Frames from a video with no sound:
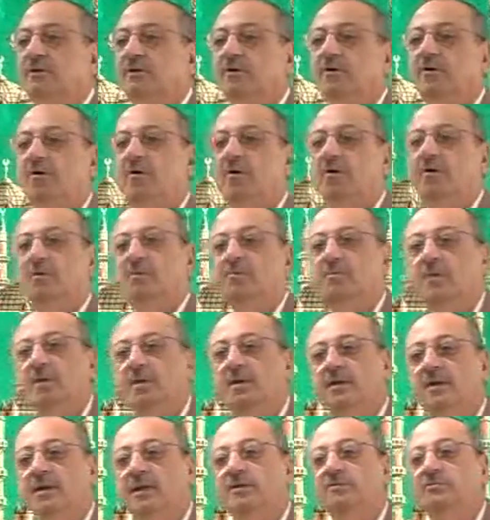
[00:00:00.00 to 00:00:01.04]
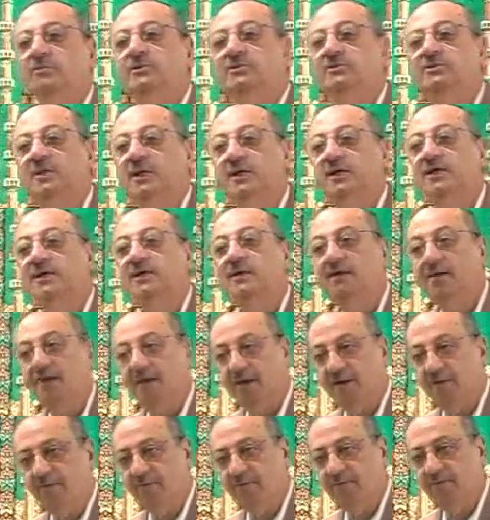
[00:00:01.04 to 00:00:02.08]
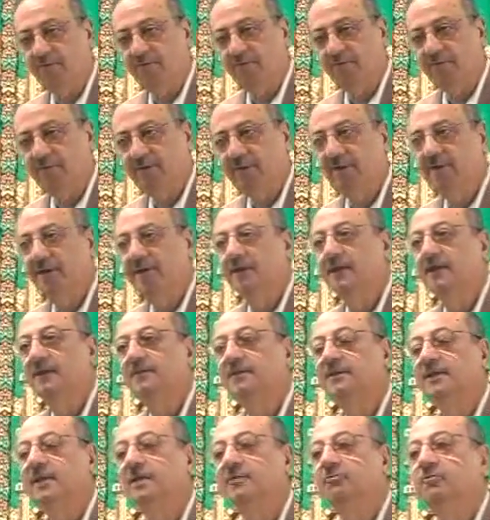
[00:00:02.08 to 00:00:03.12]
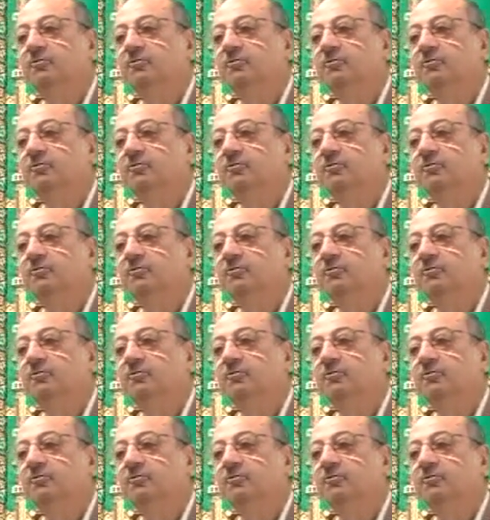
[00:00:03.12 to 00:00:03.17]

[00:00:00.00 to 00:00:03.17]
On Monday we studied love, then